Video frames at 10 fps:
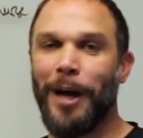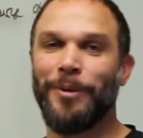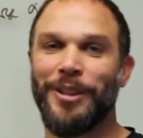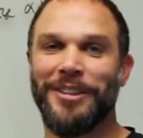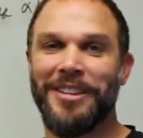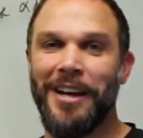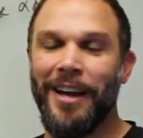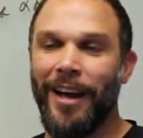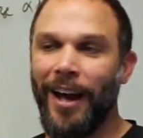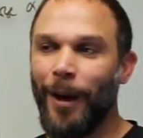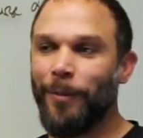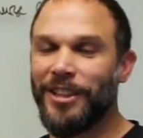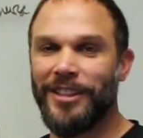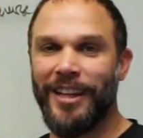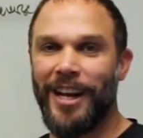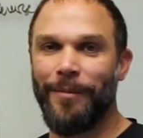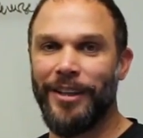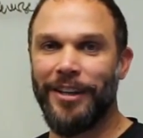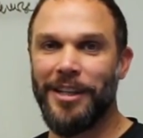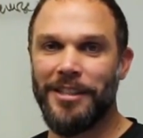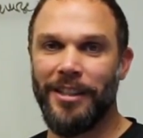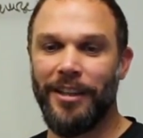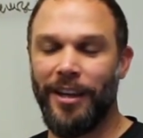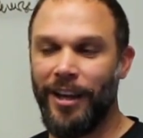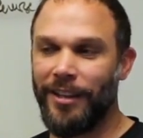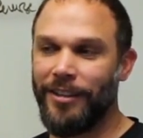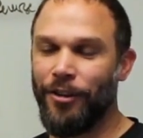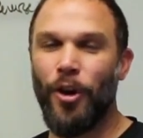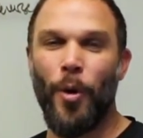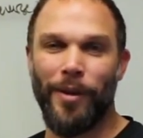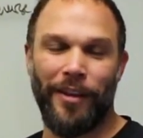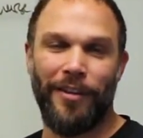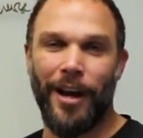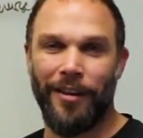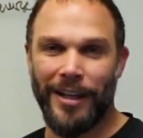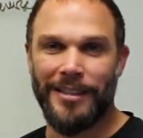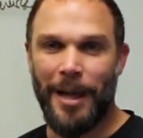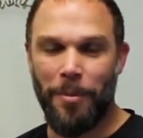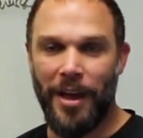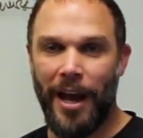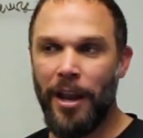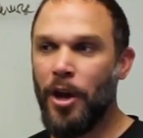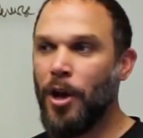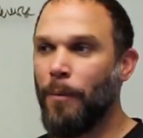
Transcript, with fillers: options, um, just to kind of be crazy and knowing that they're not going to accept that.